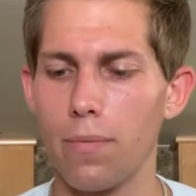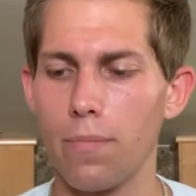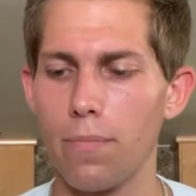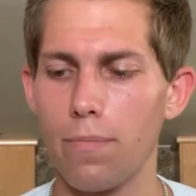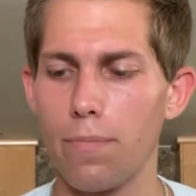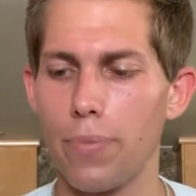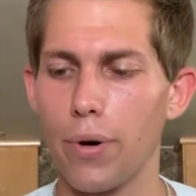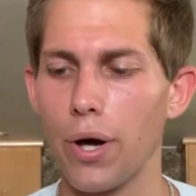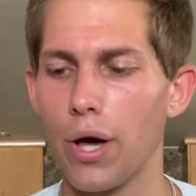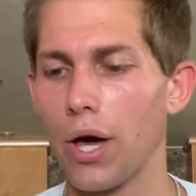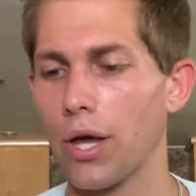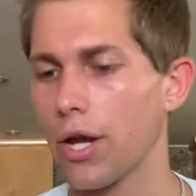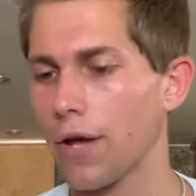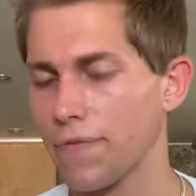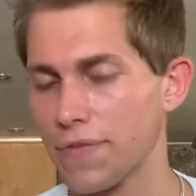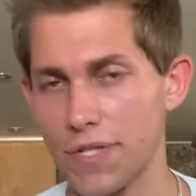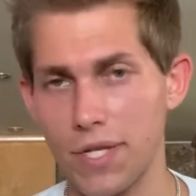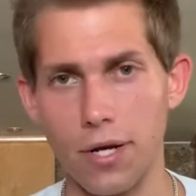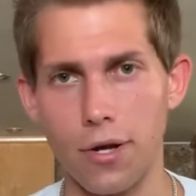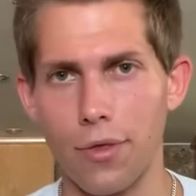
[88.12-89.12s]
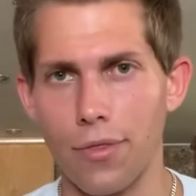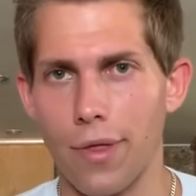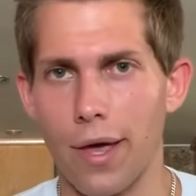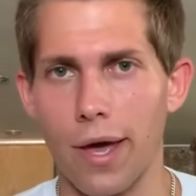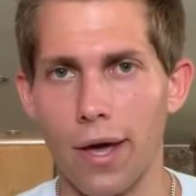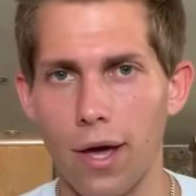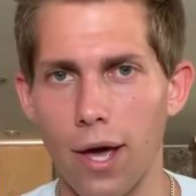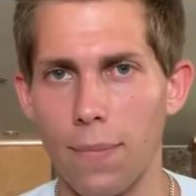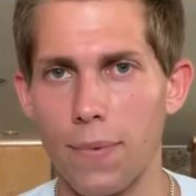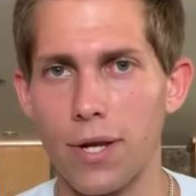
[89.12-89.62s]
But enough said on
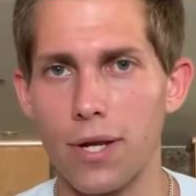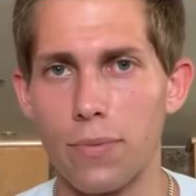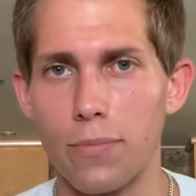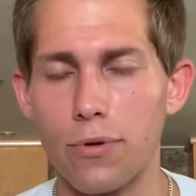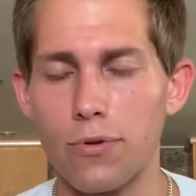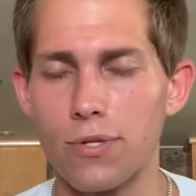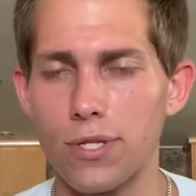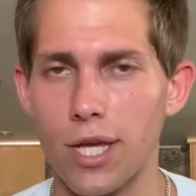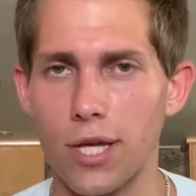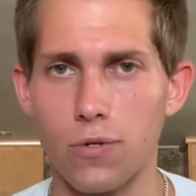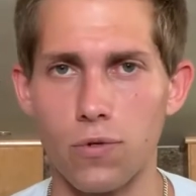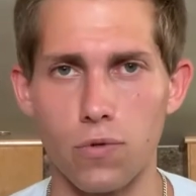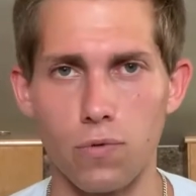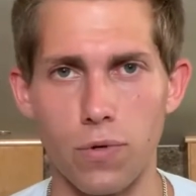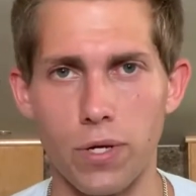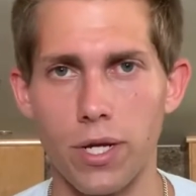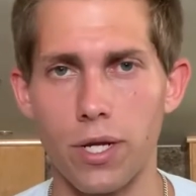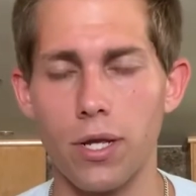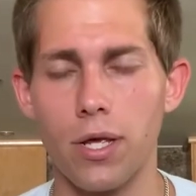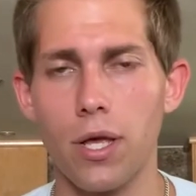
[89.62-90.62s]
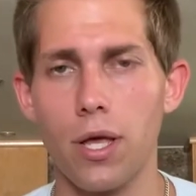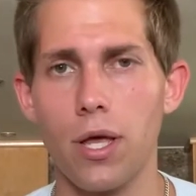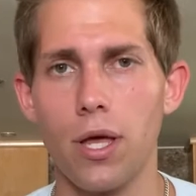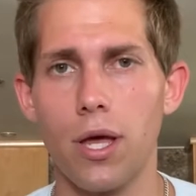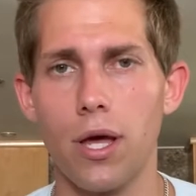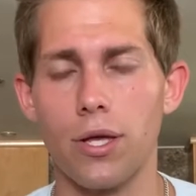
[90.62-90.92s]
that. I mean, a boost gauge will read,